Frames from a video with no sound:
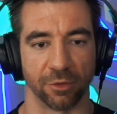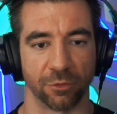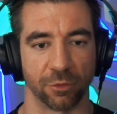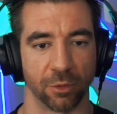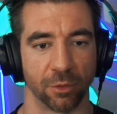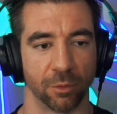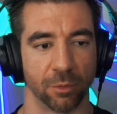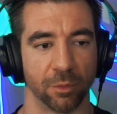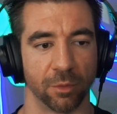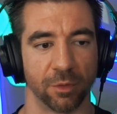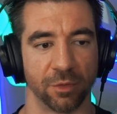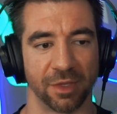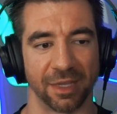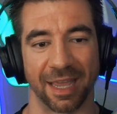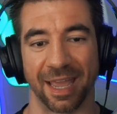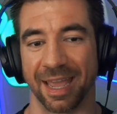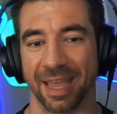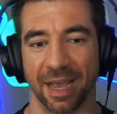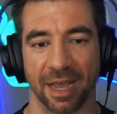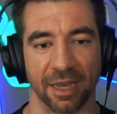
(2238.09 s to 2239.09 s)
So the
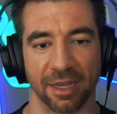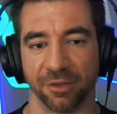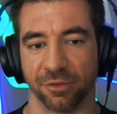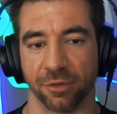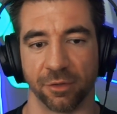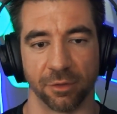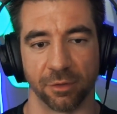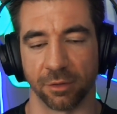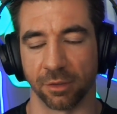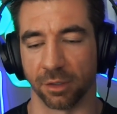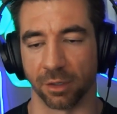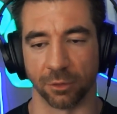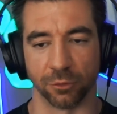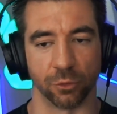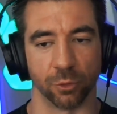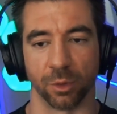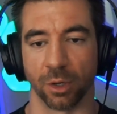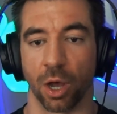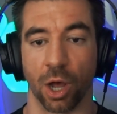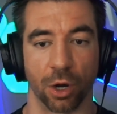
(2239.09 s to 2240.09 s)
AI isn't
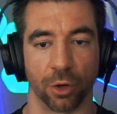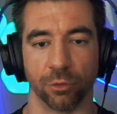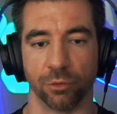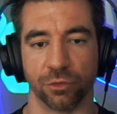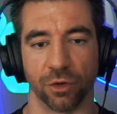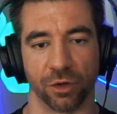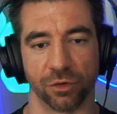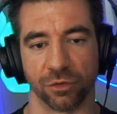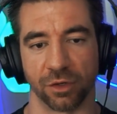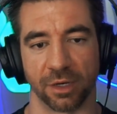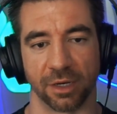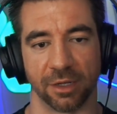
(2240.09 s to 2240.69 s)
doing auto judging.